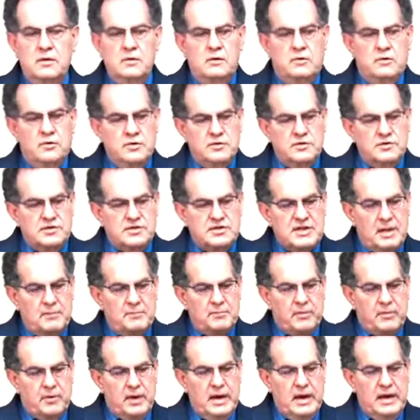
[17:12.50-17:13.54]
You couldn't
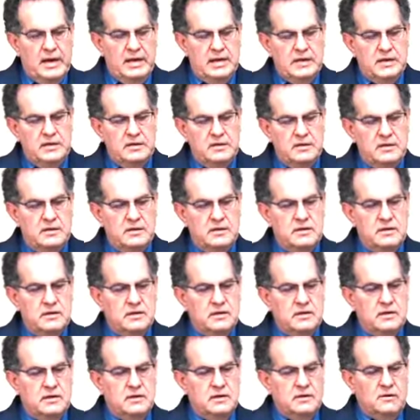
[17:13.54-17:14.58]
separate
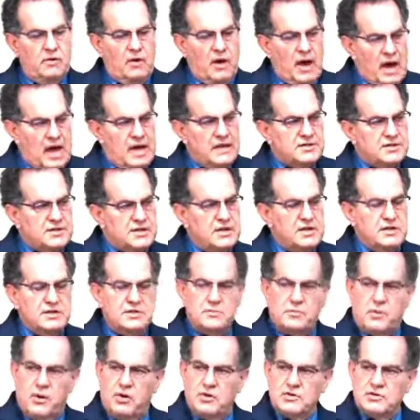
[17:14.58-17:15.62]
Christ and
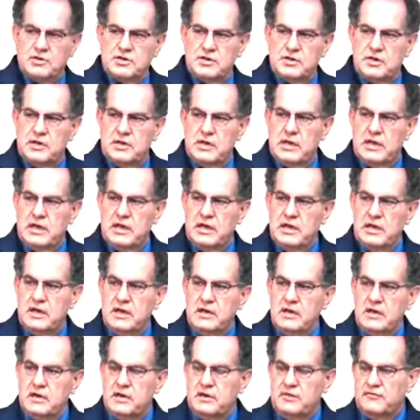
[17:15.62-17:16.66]
his person
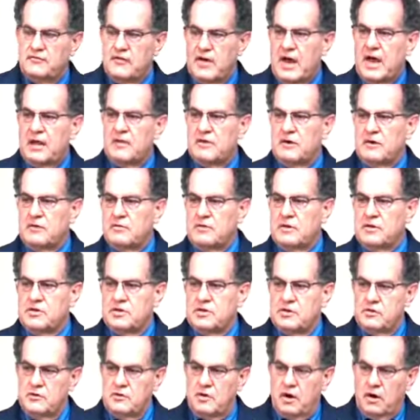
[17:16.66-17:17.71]
and the Father. The
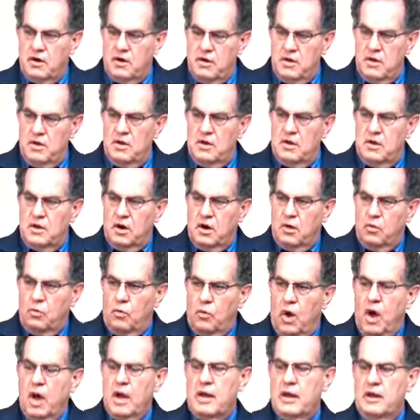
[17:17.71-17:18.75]
two are, are
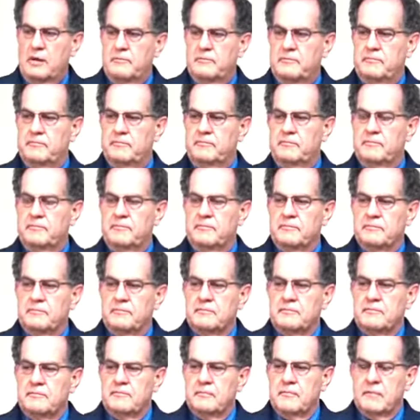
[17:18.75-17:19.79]
one.
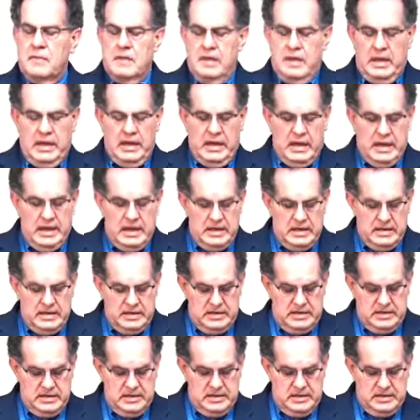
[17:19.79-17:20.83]

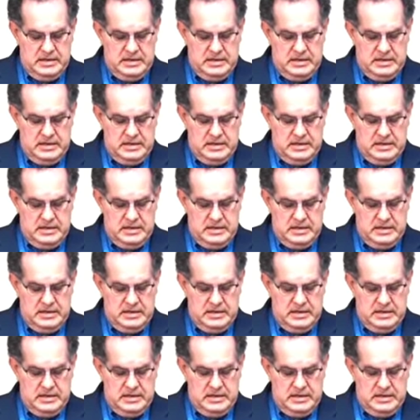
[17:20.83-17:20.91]
And